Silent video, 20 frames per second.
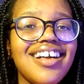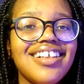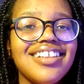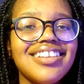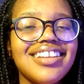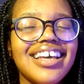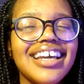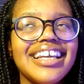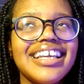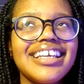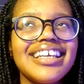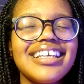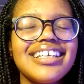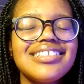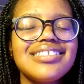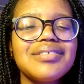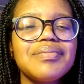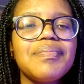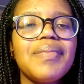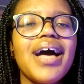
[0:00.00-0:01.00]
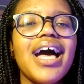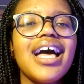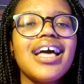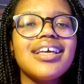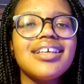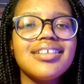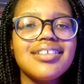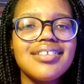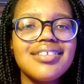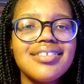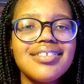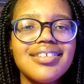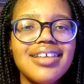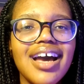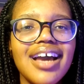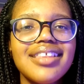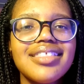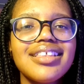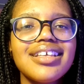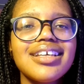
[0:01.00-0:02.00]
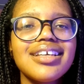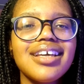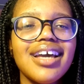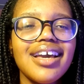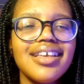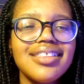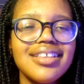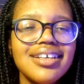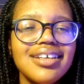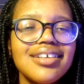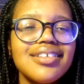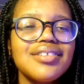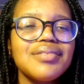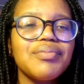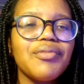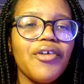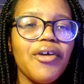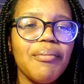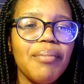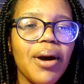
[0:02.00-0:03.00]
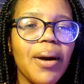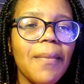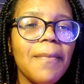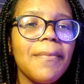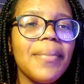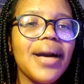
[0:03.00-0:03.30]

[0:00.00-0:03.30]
Like, it depends. I think it's more about